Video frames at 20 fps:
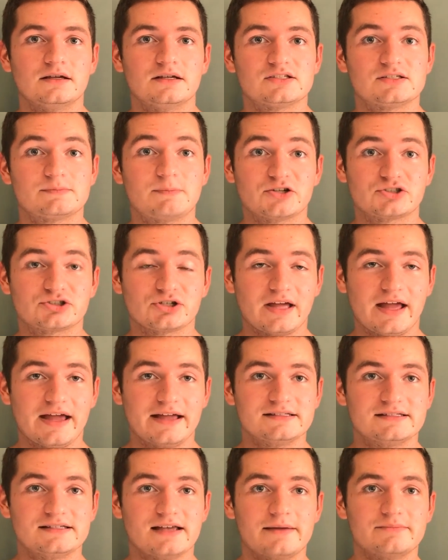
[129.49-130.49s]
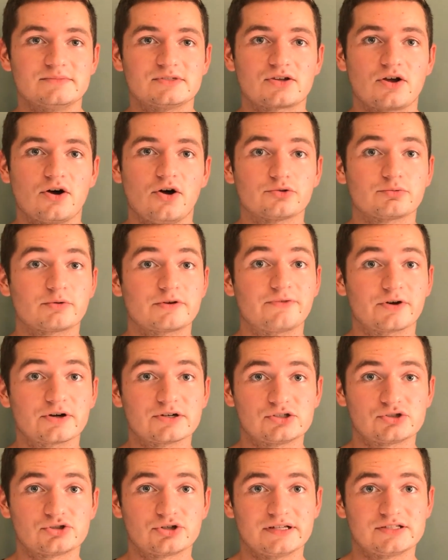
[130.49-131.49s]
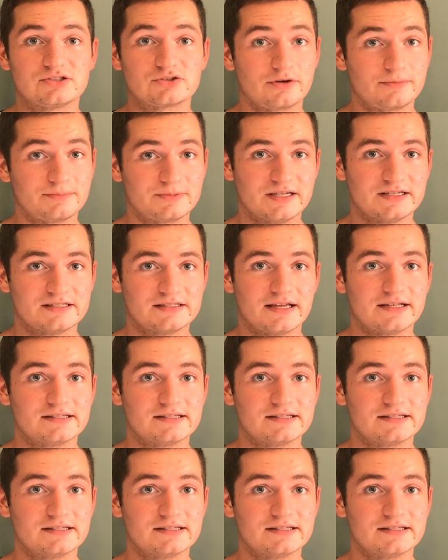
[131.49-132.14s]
special enzymes called reverse transcriptase